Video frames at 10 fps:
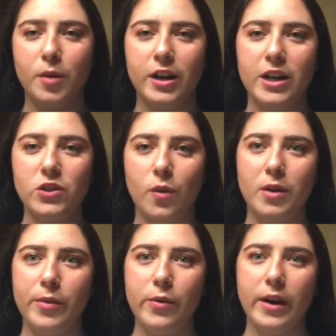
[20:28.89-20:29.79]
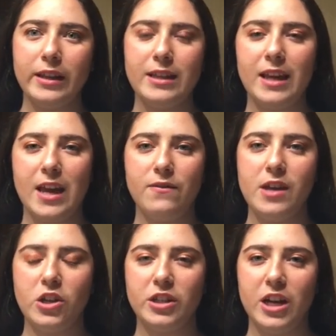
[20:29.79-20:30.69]
party. So I'm going to be wearing this
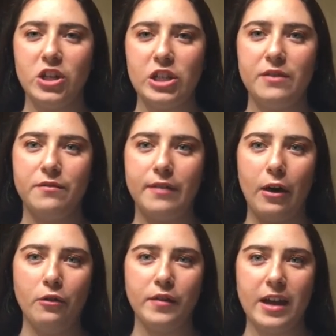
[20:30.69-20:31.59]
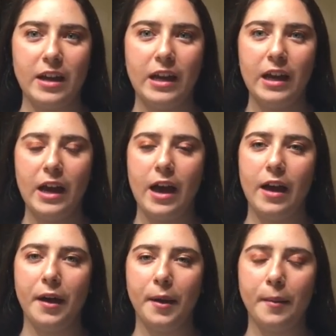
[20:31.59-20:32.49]
Aviator Nation velvet
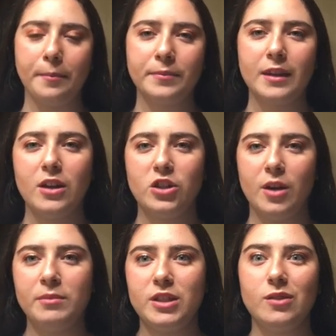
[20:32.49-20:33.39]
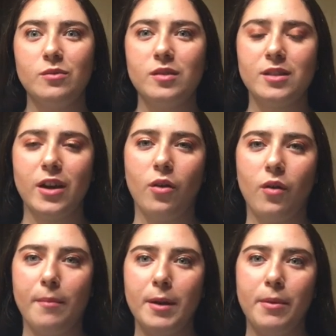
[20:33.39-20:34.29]
jumpsuit.
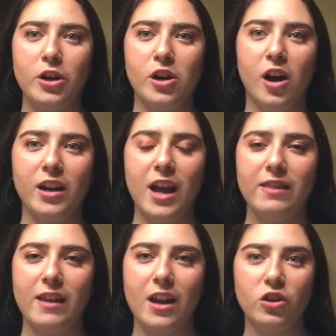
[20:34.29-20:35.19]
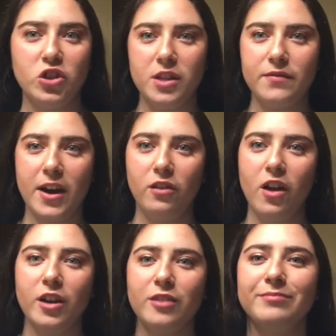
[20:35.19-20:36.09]
So I'm going to put it on and then I'll show you the final
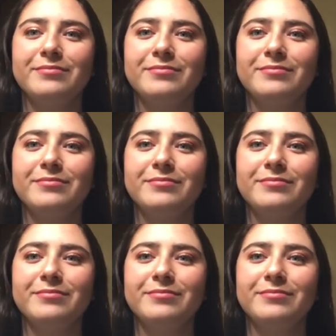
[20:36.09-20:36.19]
look.